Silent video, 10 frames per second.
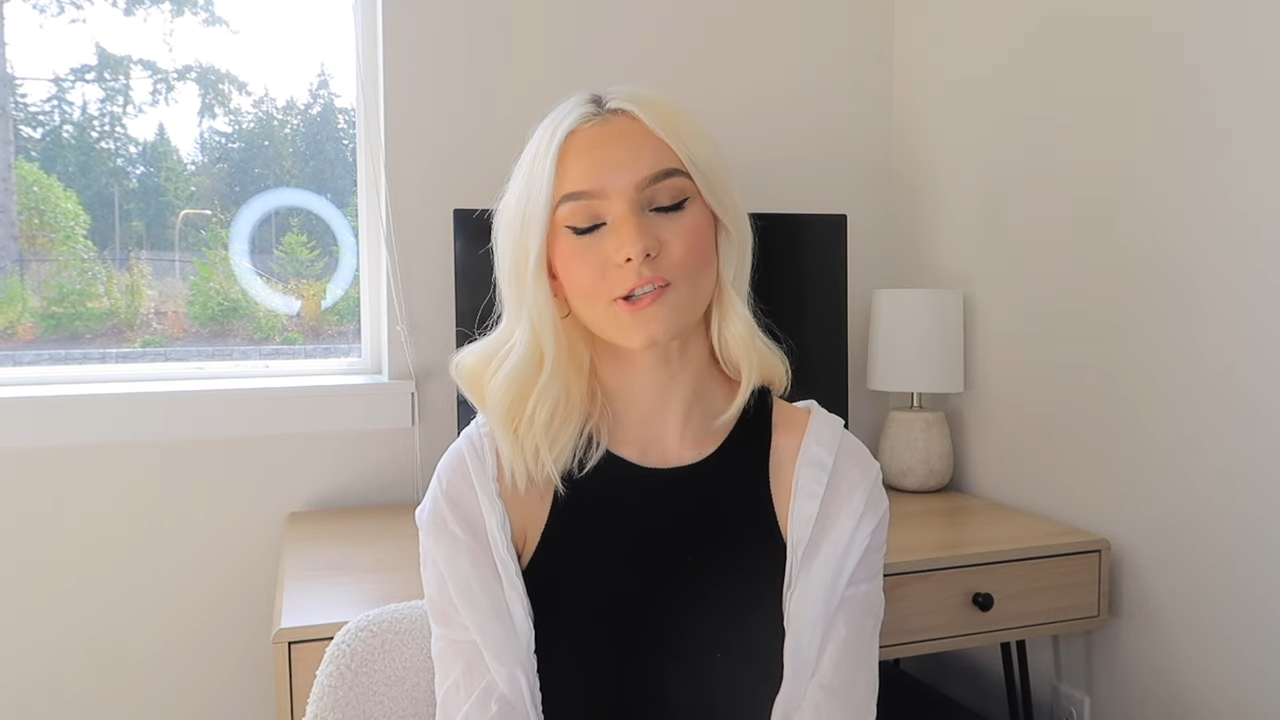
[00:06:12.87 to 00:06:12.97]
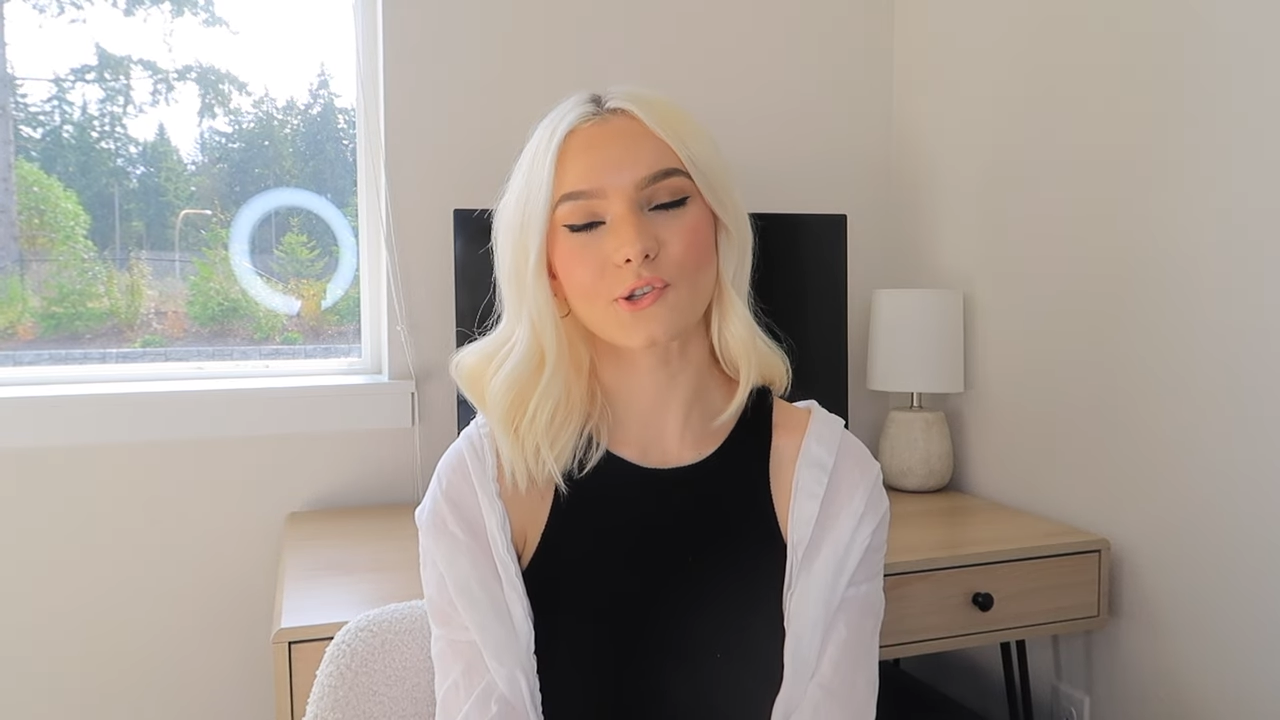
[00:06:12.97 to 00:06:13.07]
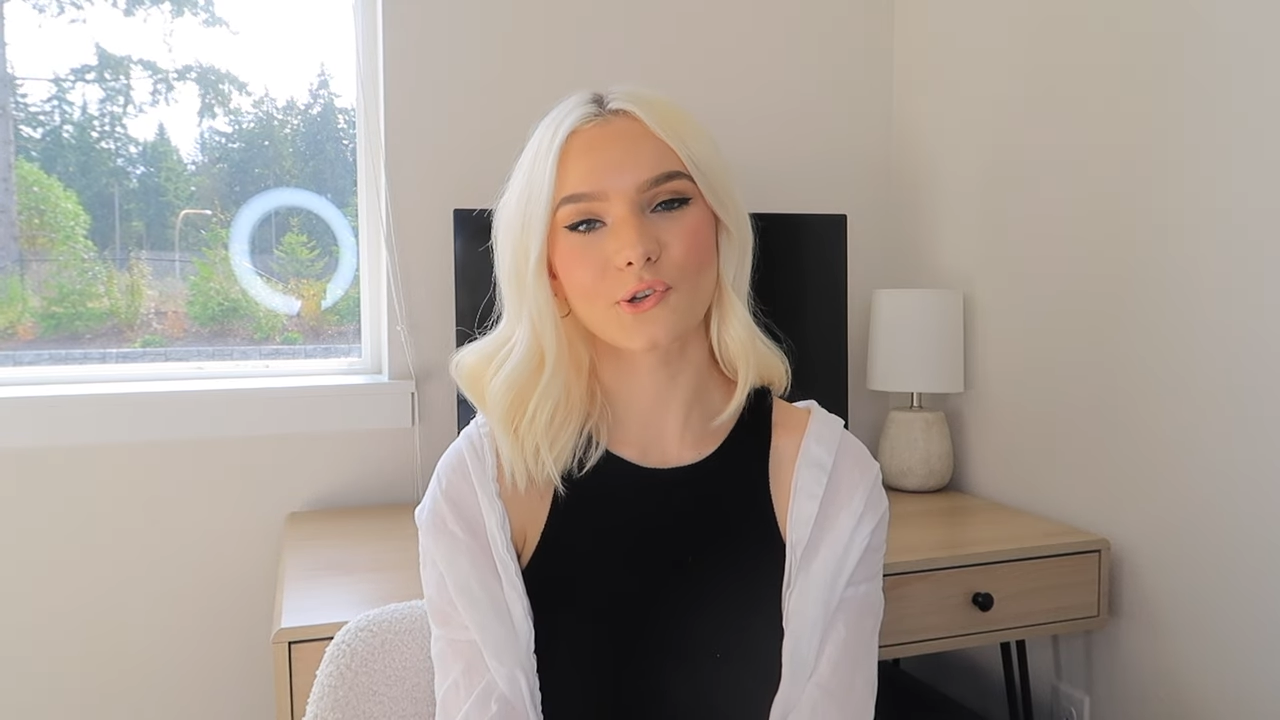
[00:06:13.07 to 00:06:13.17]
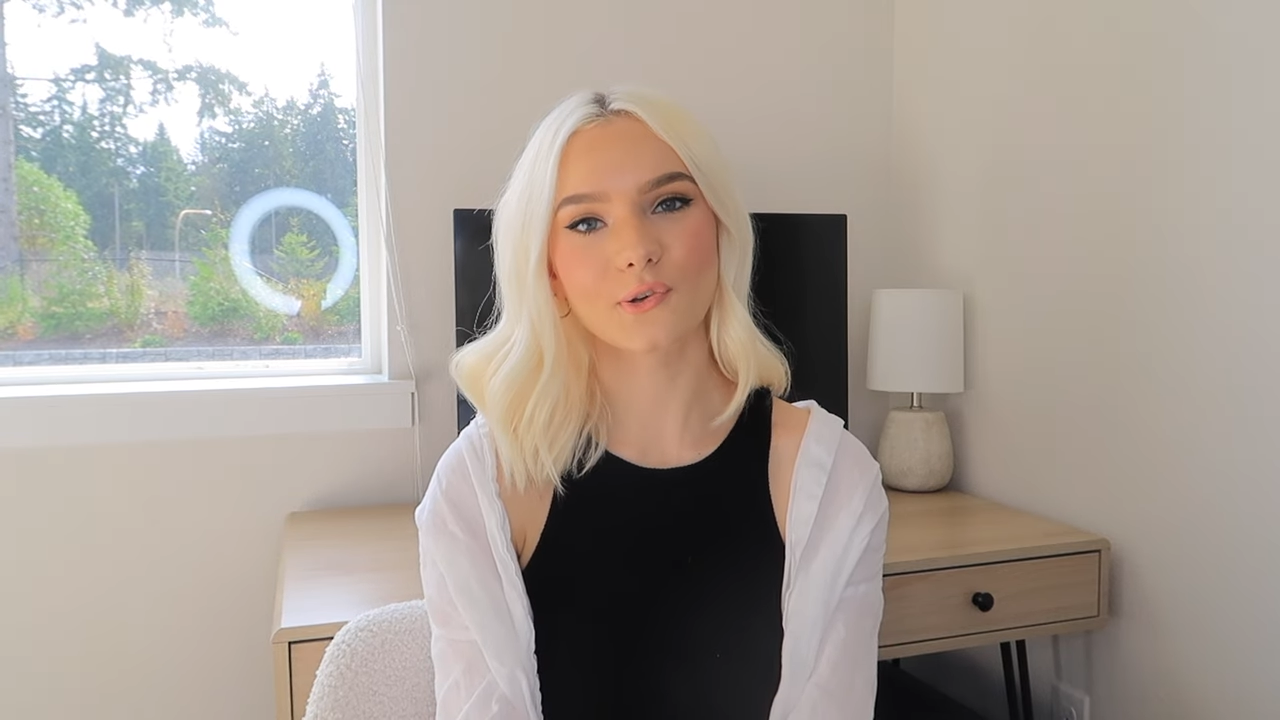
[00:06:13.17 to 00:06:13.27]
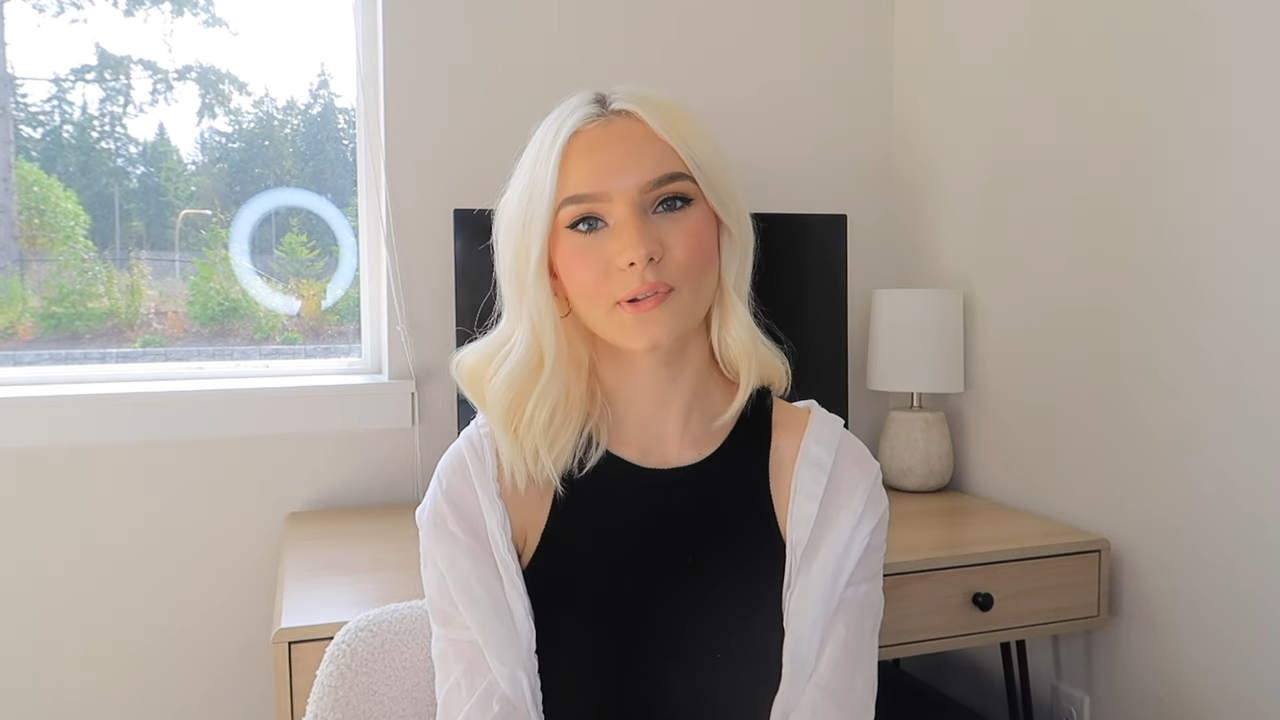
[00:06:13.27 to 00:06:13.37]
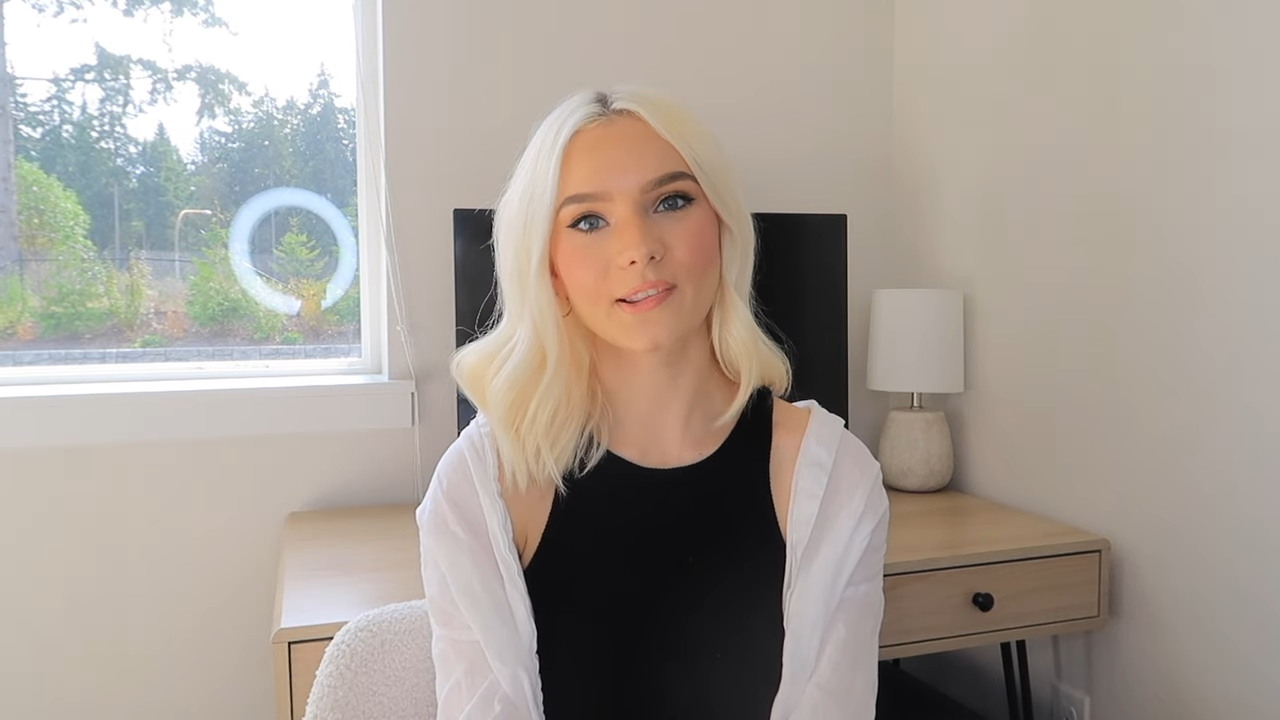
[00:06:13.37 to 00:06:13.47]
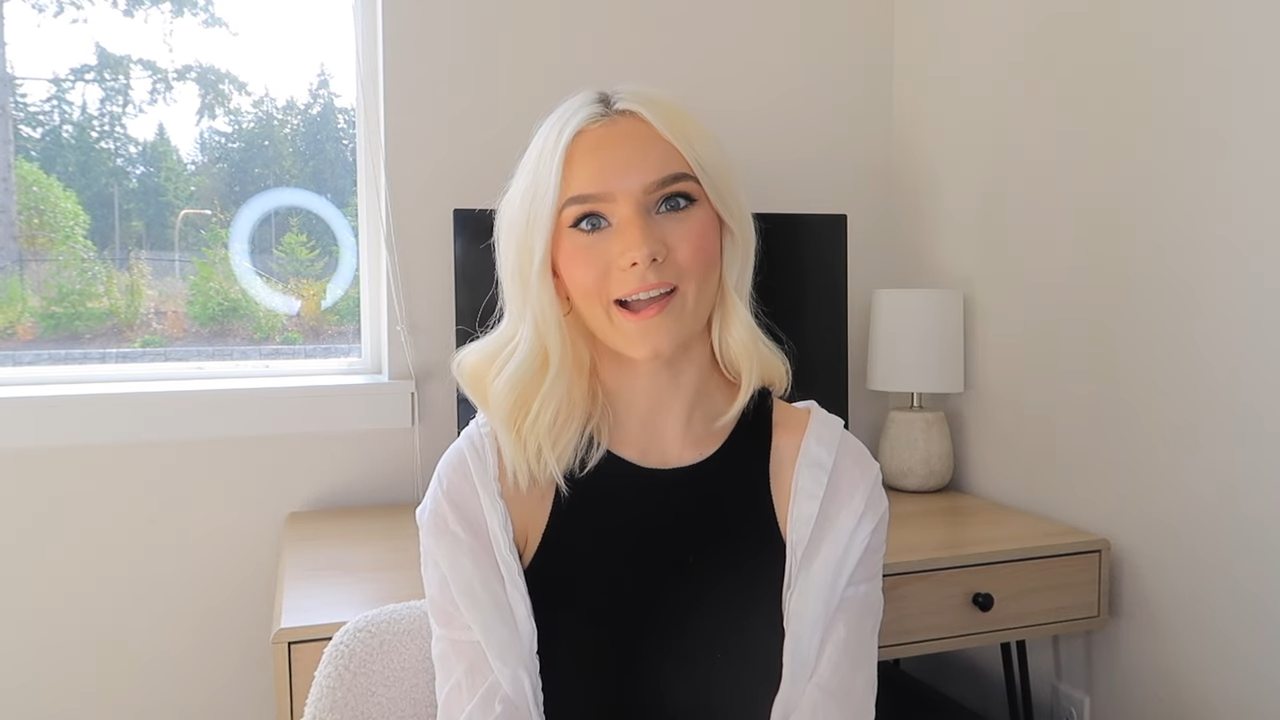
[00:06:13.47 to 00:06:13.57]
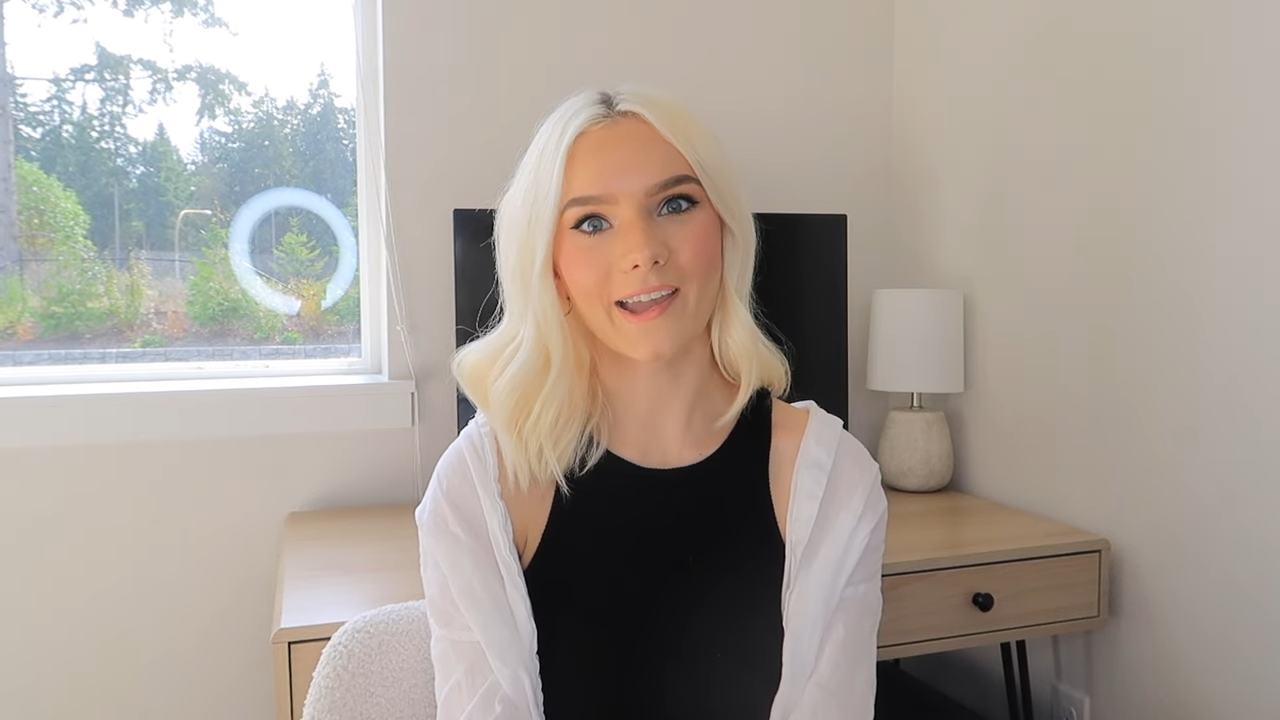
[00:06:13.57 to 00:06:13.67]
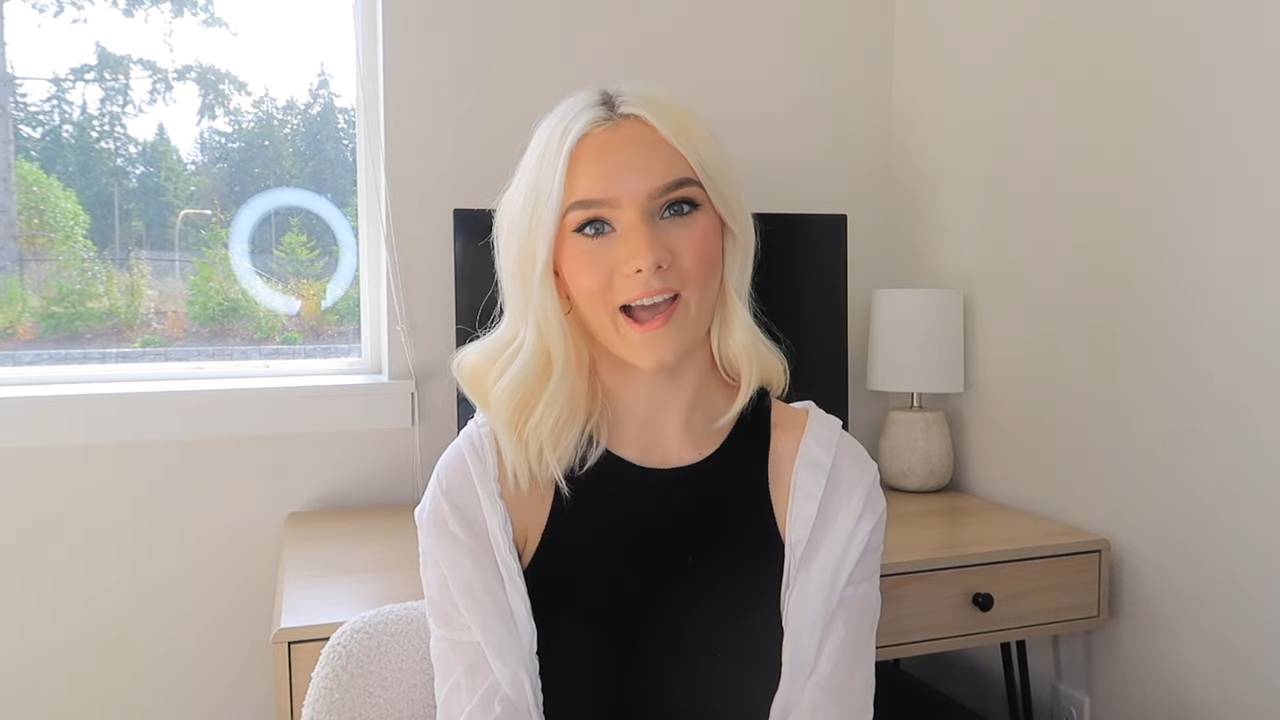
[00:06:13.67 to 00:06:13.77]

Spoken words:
do like